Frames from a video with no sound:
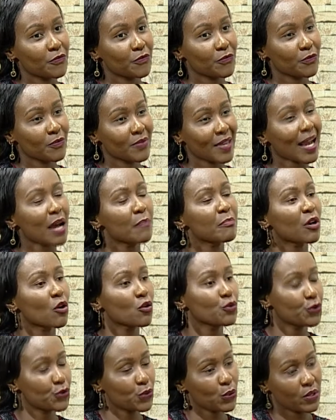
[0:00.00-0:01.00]
they can be
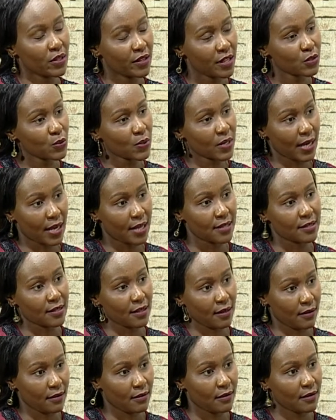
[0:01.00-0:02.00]
controlled. That's what I can
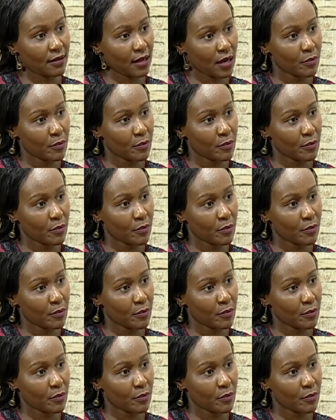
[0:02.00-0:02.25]
say. Yeah, they can be